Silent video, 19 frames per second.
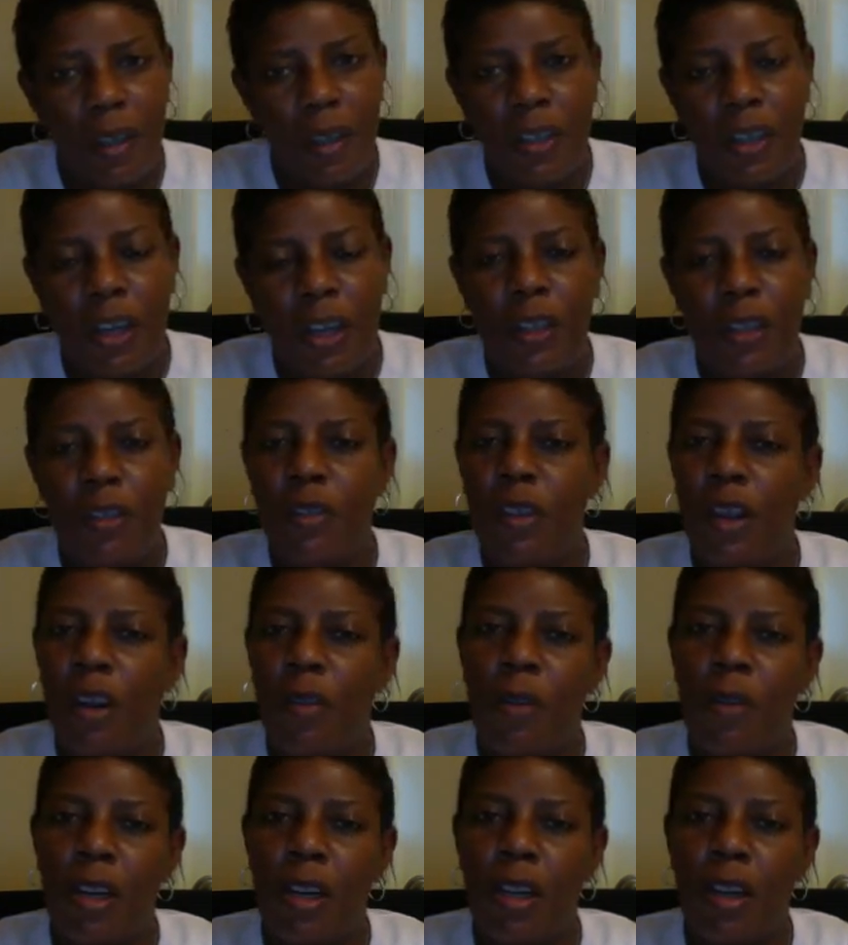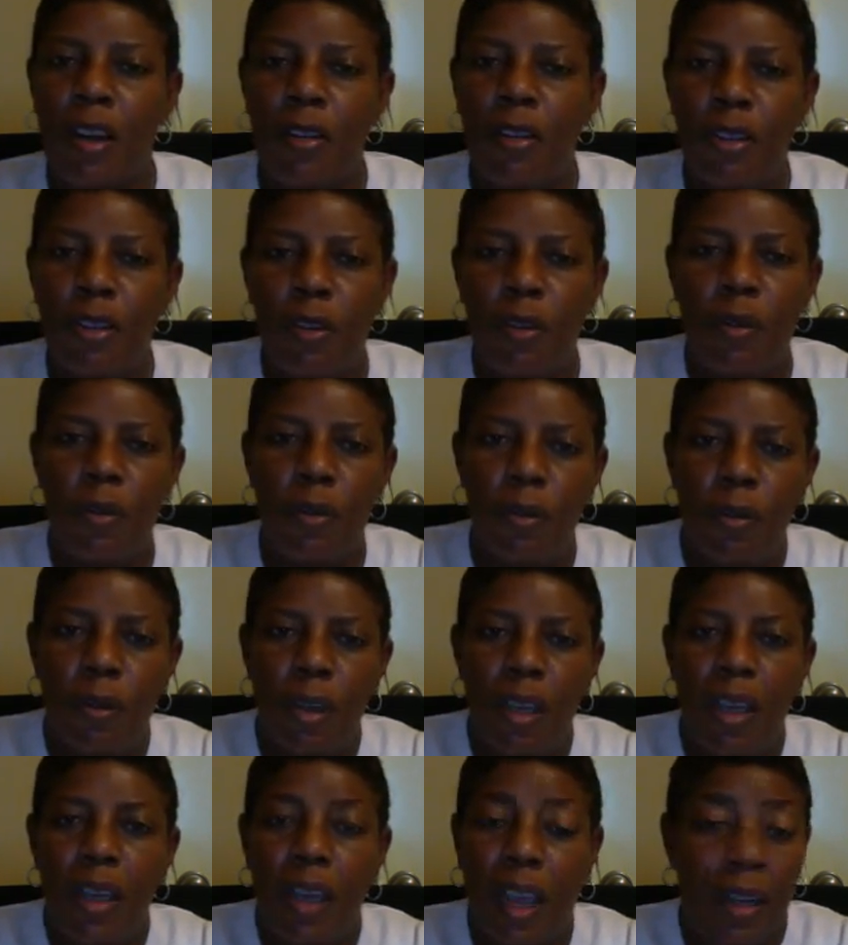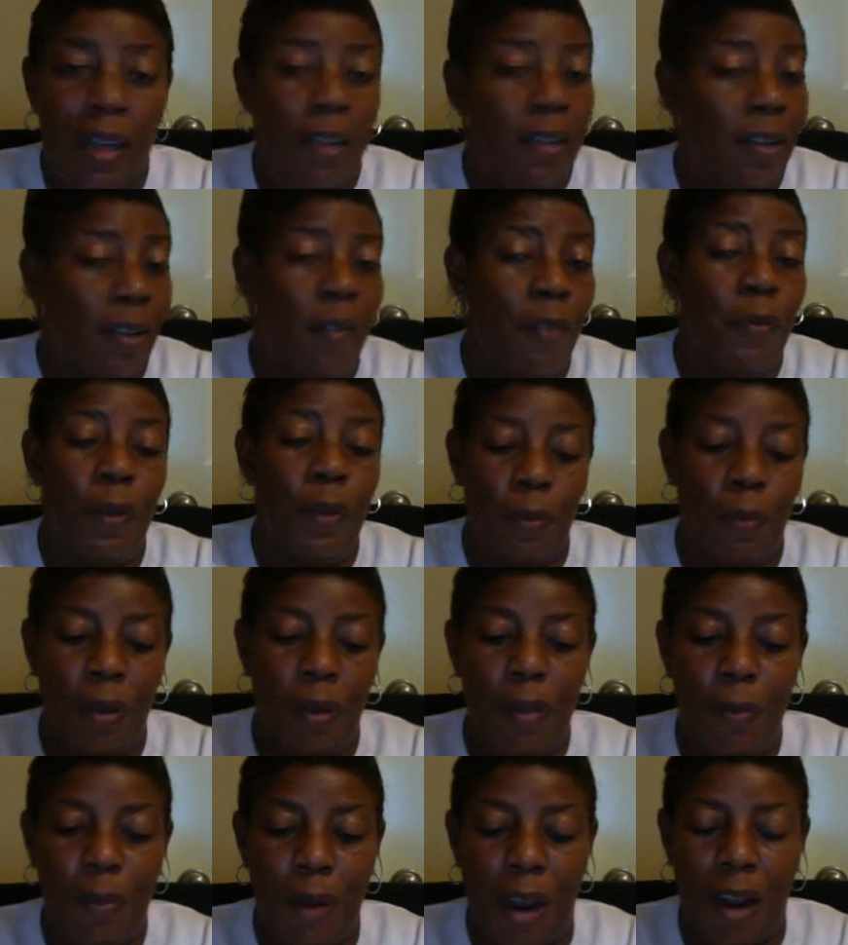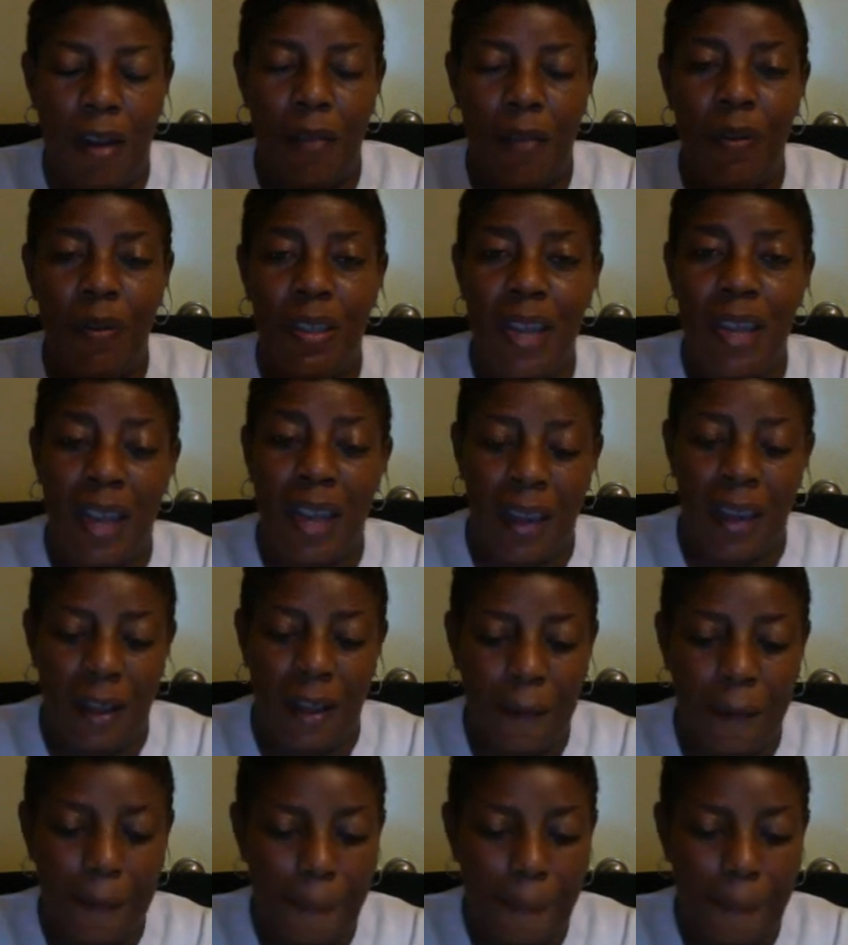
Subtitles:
Jason's going to want to go to school. And he's going to feel really proud of his dad.